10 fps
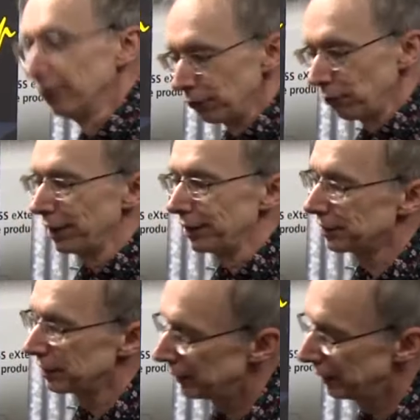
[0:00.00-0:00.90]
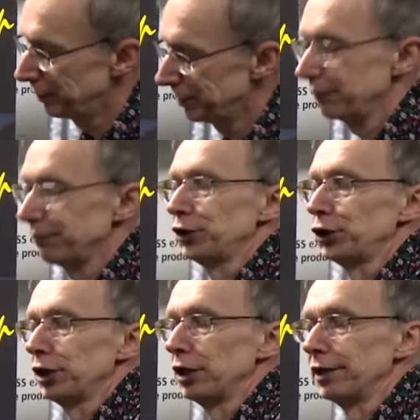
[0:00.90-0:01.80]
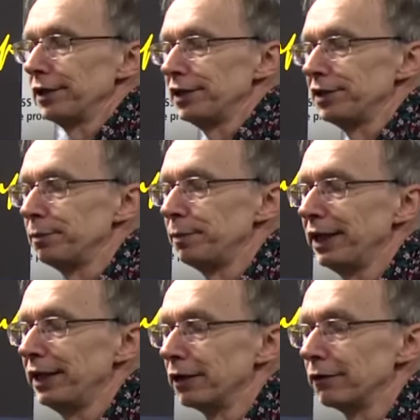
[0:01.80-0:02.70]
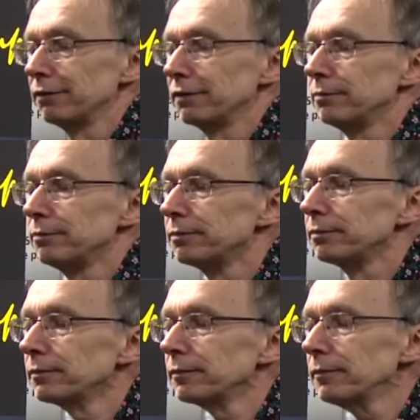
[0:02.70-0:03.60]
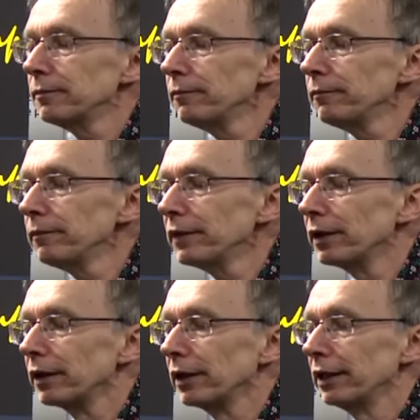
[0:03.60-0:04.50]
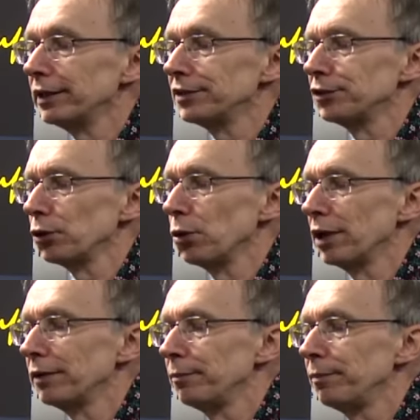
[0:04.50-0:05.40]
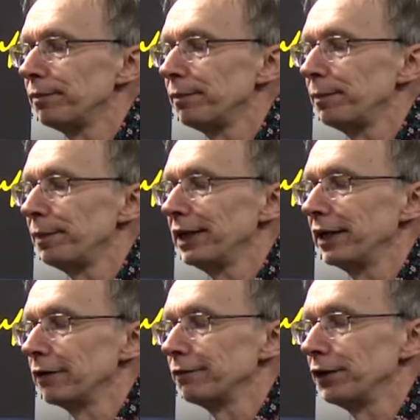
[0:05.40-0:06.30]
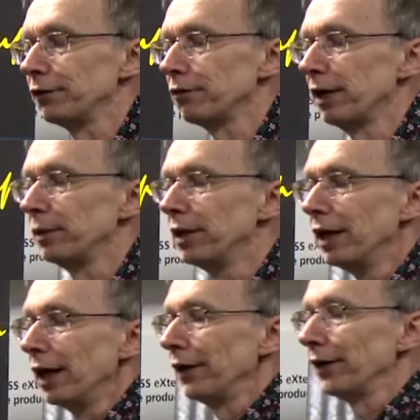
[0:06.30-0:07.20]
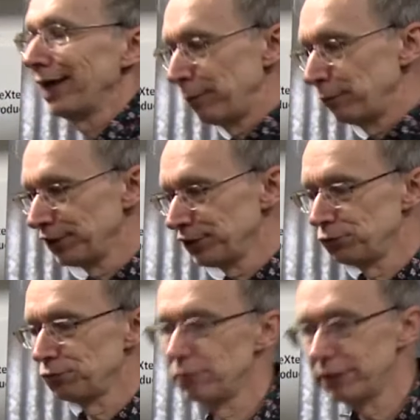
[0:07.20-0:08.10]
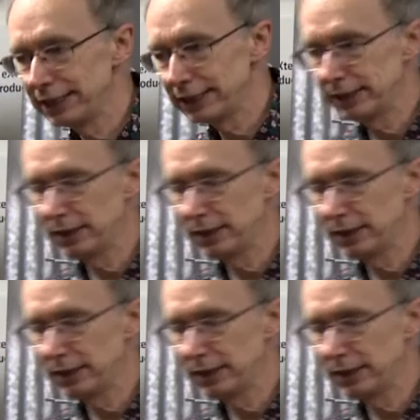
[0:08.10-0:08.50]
Right, let me see if the chart is big enough. Okay, it's not quite big enough in the frame, and the camera doesn't really